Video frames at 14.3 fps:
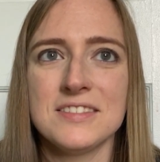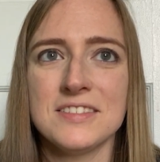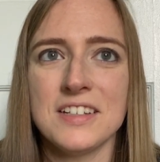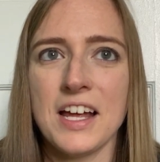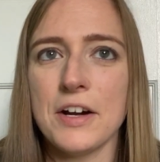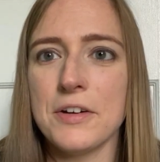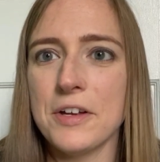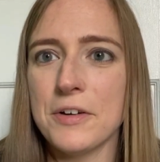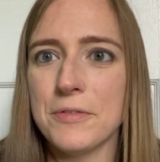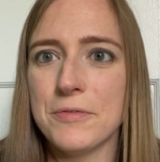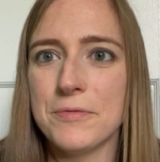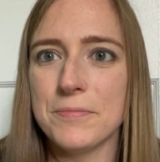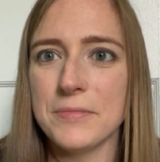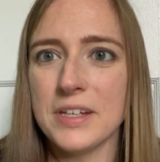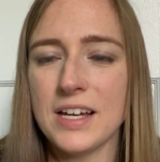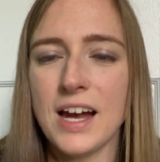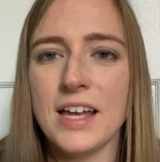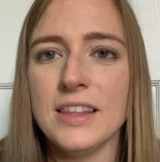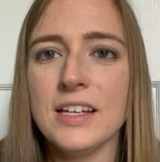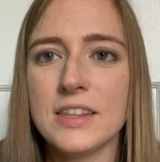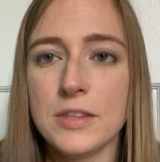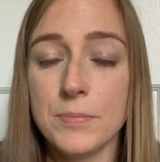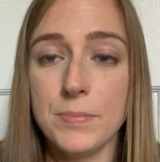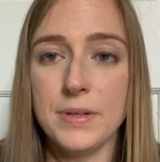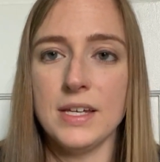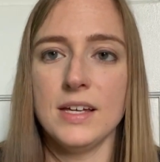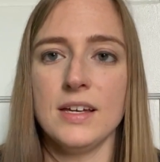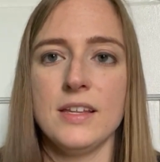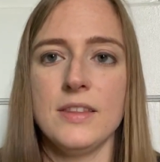I don't know, like I like
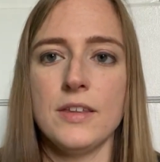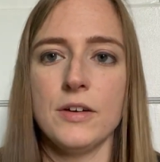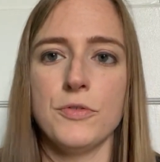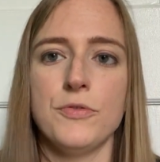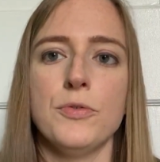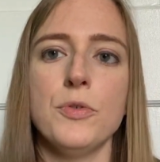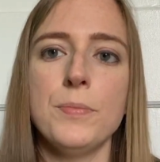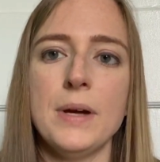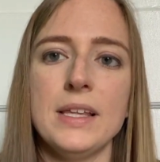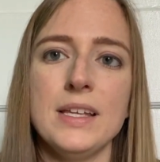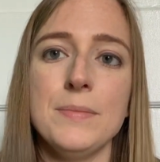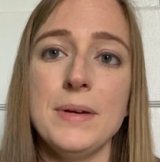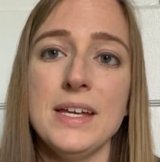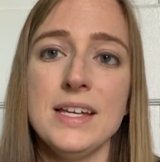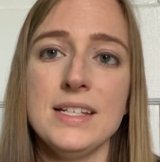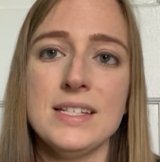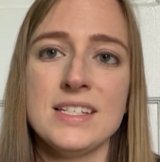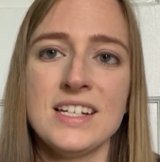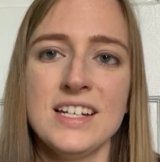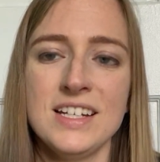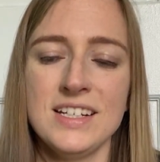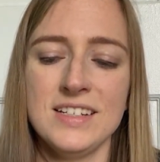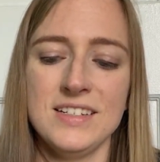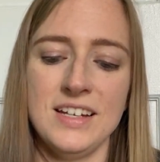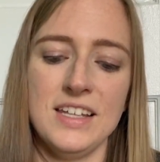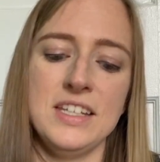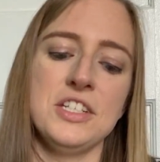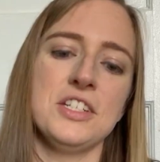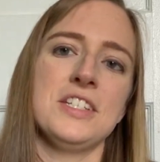the full belly bands,
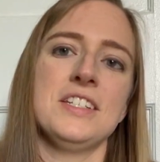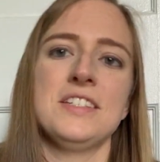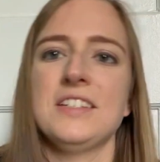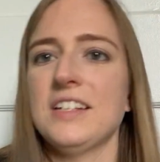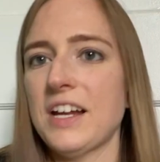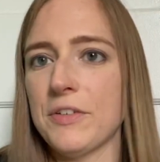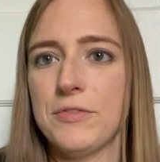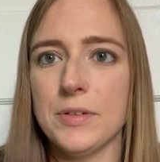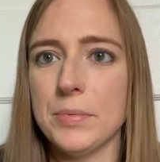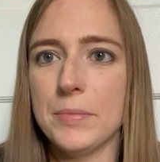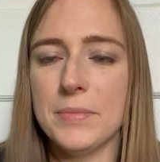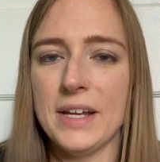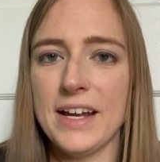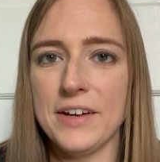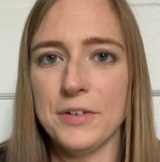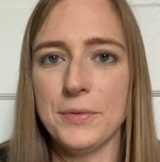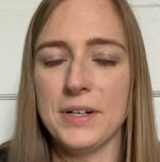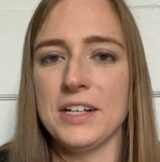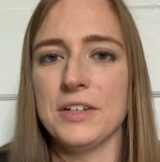and I flip them down when I